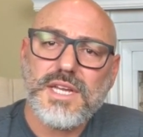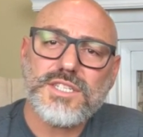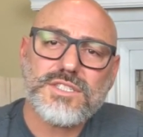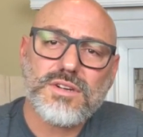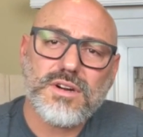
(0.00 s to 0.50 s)

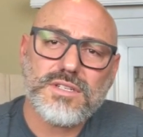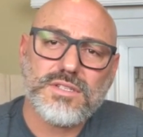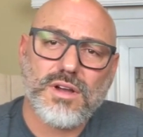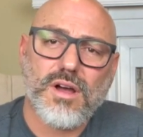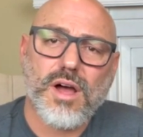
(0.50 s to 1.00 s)
He started
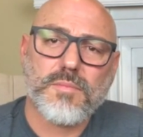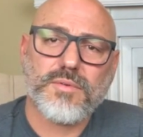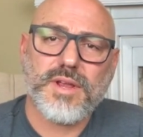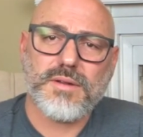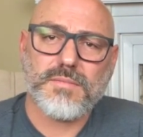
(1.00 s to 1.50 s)
to
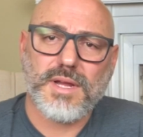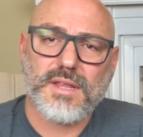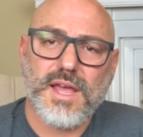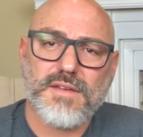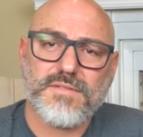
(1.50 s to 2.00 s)
operate in my
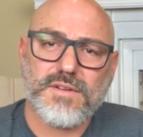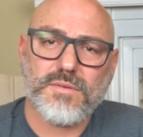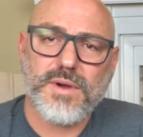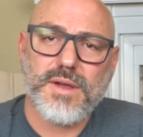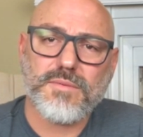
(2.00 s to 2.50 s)
life in
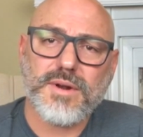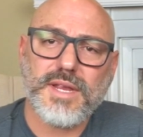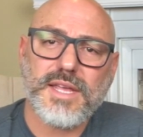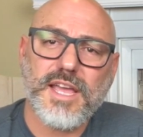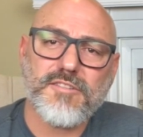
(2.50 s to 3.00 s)
a way where
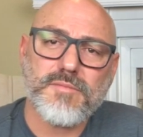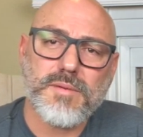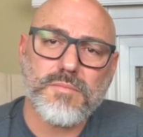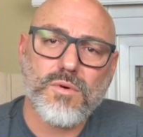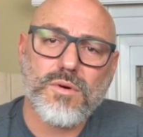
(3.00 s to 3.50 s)
he gave
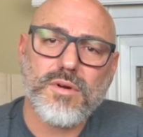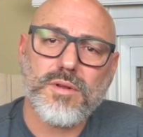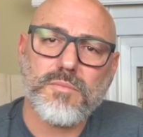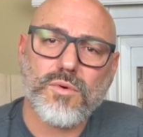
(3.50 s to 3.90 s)
me more and